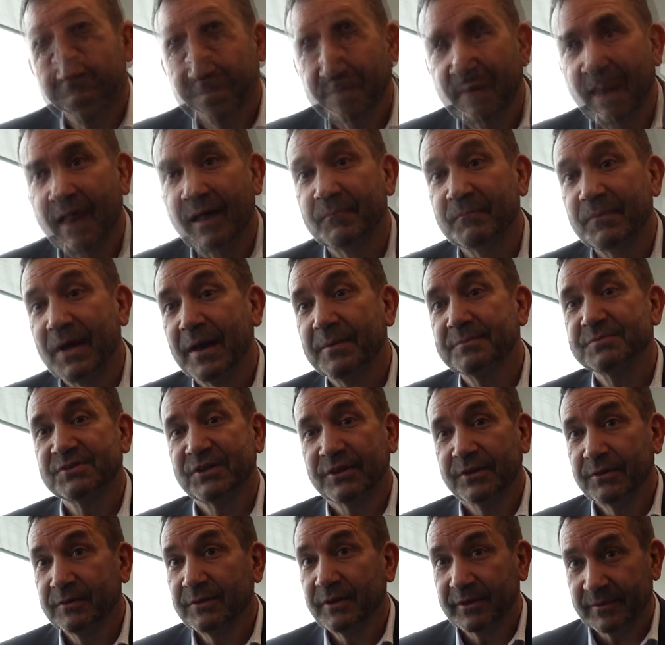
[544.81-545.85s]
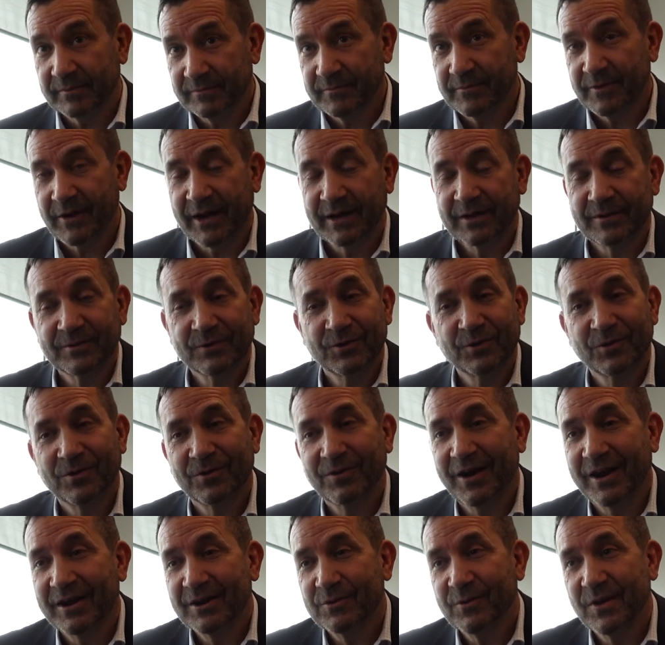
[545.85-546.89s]
Yeah, absolutely.
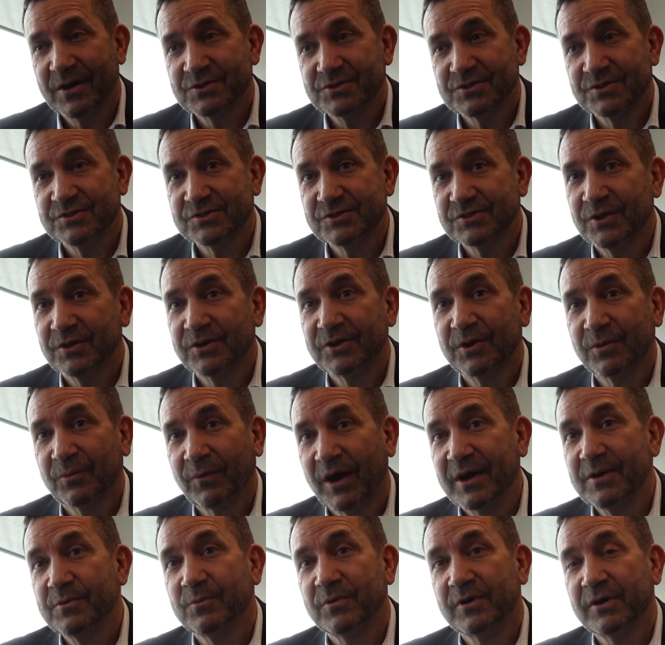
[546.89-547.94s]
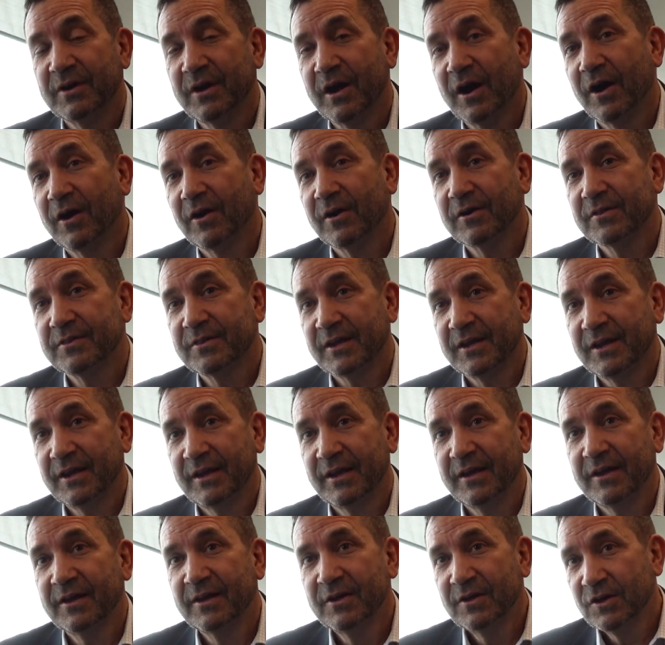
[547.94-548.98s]
Great question. So you're right. We are
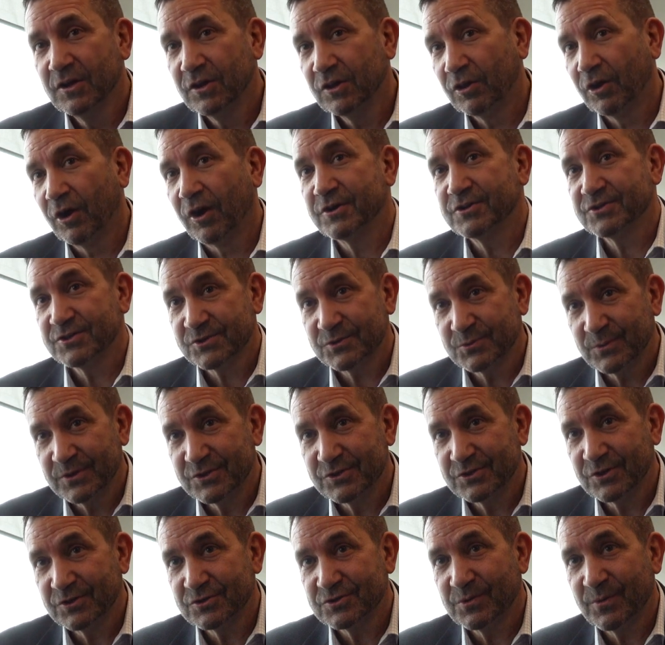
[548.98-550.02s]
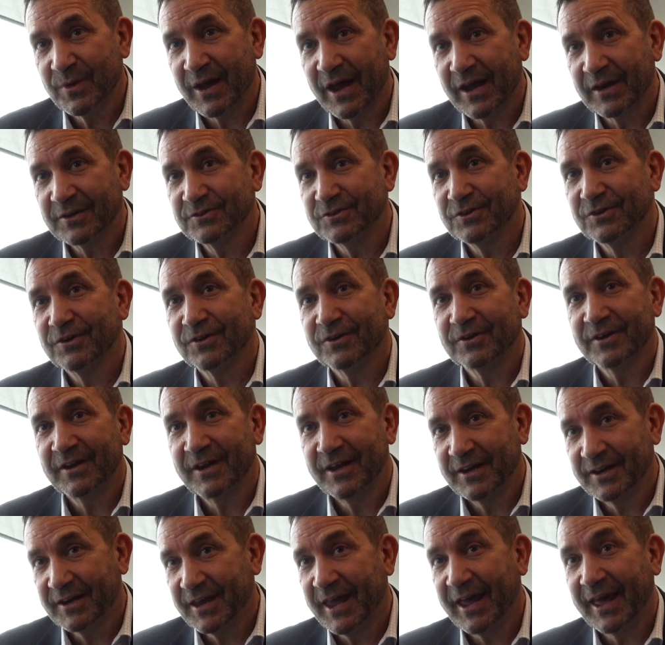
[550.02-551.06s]
the largest research reactor
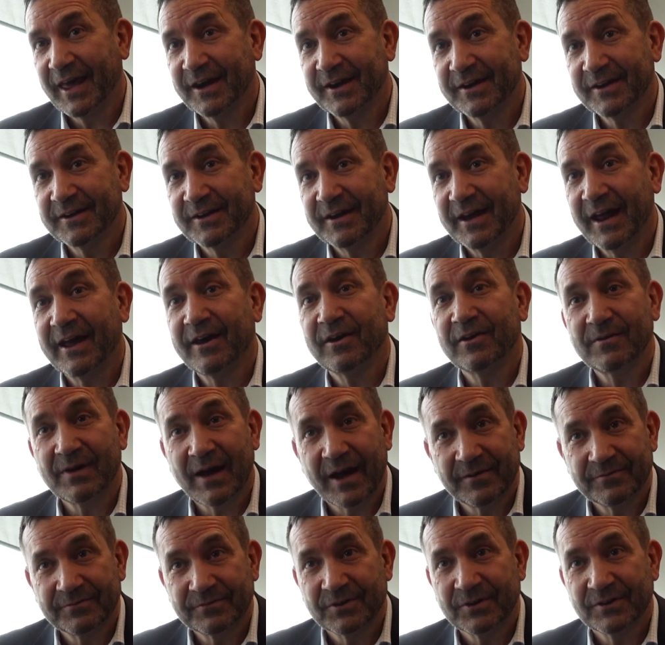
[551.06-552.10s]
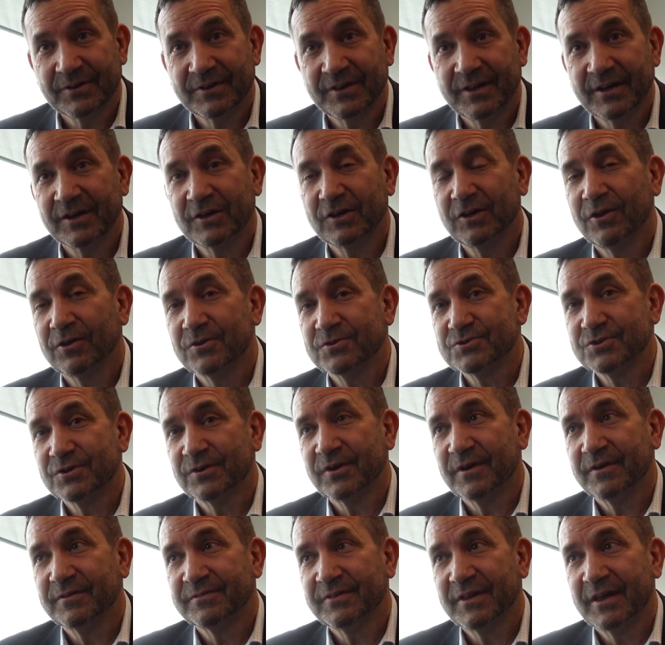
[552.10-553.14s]
in Canada now after the
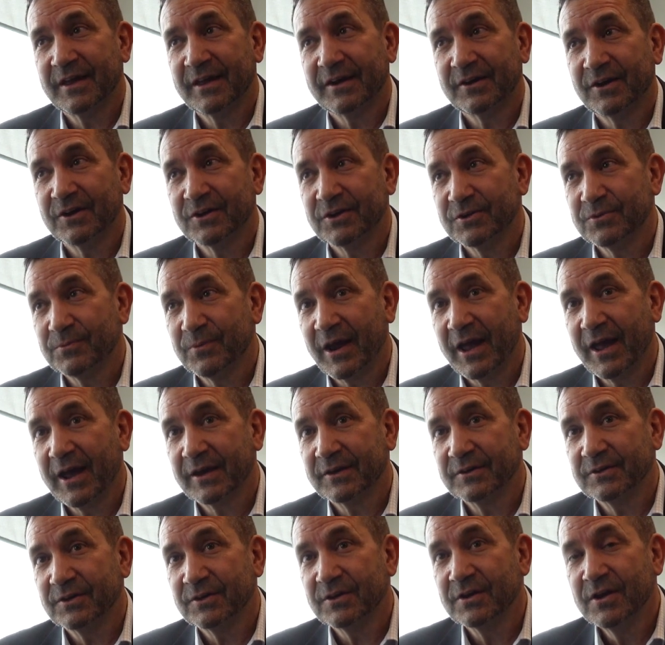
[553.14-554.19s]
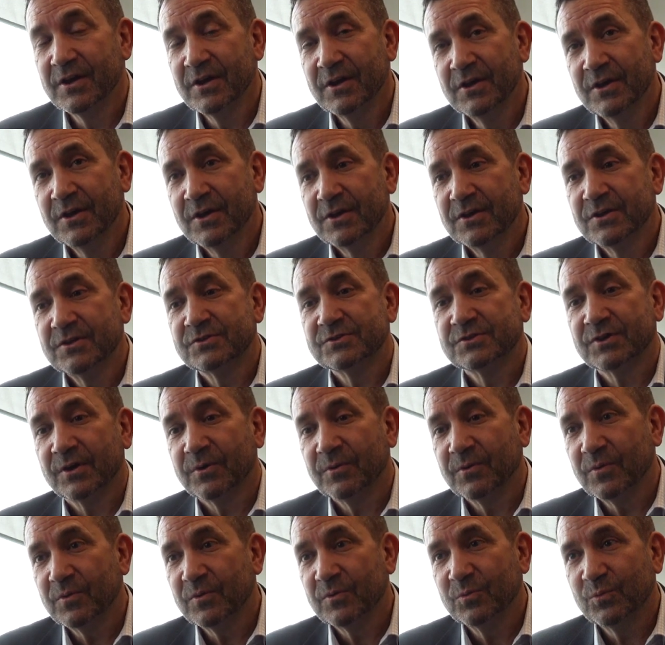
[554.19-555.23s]
closure of the NRU reactor.
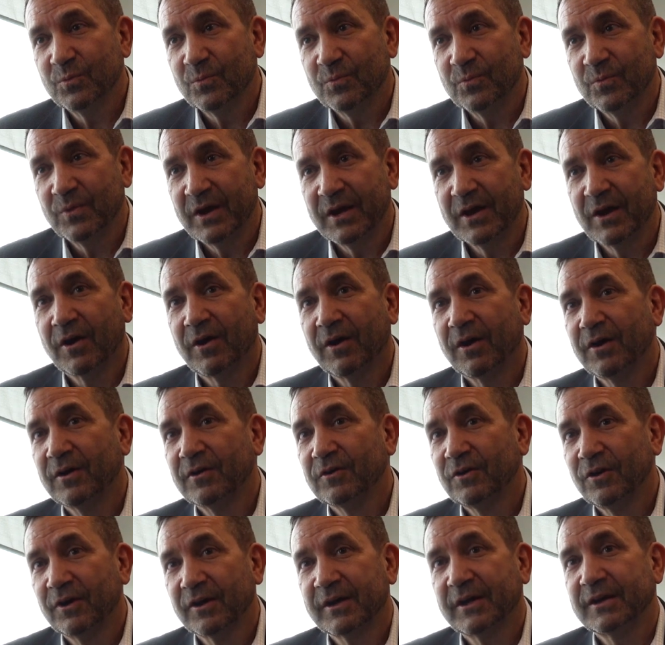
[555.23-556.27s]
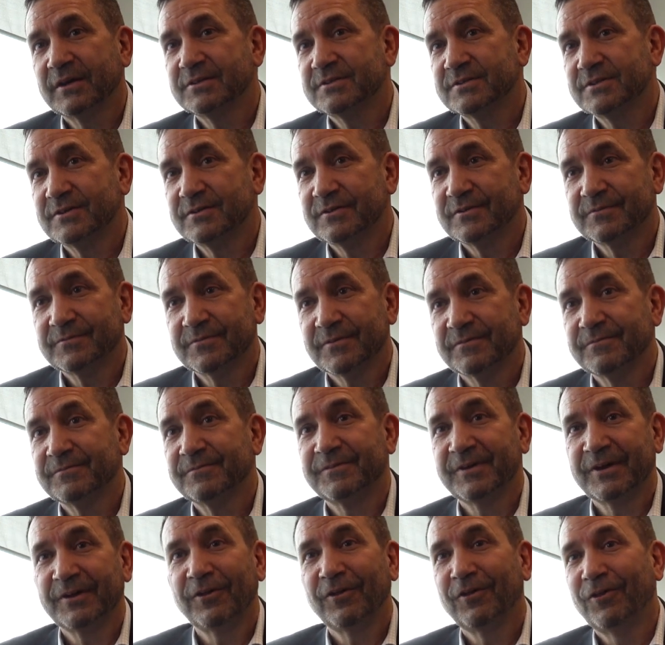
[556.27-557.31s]
So we are looking to
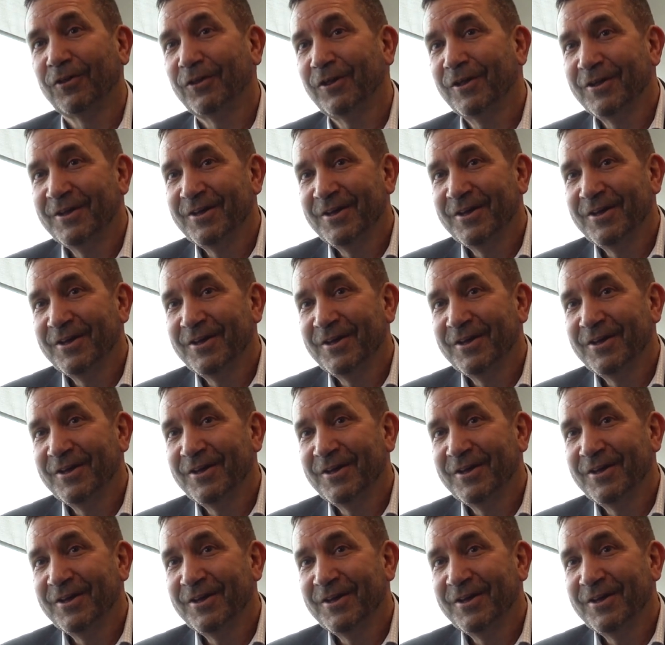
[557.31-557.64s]
fulfill